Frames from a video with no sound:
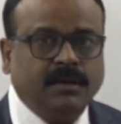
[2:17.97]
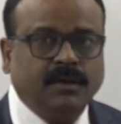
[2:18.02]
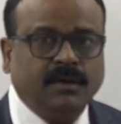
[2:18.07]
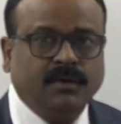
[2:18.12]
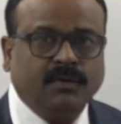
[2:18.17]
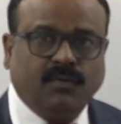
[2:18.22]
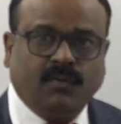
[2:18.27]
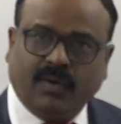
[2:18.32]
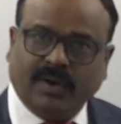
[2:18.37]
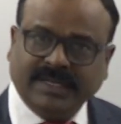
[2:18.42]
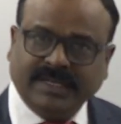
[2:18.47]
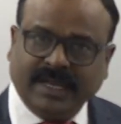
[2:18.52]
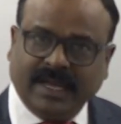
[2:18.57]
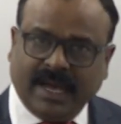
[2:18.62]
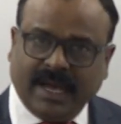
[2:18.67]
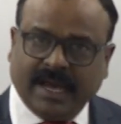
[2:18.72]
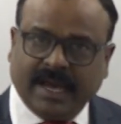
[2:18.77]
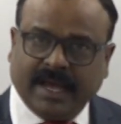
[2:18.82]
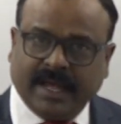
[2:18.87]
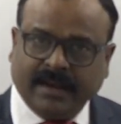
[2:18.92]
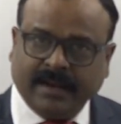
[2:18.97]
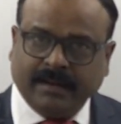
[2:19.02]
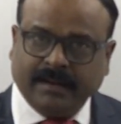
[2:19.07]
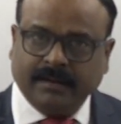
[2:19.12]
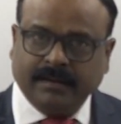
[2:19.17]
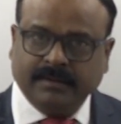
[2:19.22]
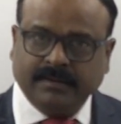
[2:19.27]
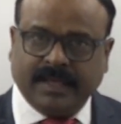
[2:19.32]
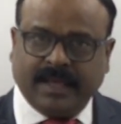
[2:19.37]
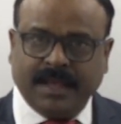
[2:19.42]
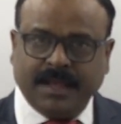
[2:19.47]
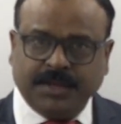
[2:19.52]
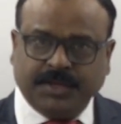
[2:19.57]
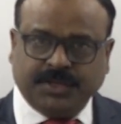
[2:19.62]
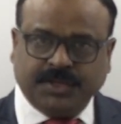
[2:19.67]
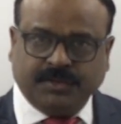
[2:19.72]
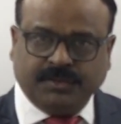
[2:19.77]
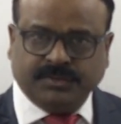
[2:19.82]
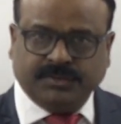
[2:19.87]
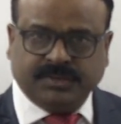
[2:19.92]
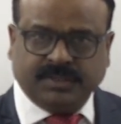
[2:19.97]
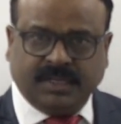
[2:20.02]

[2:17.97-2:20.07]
what are the issues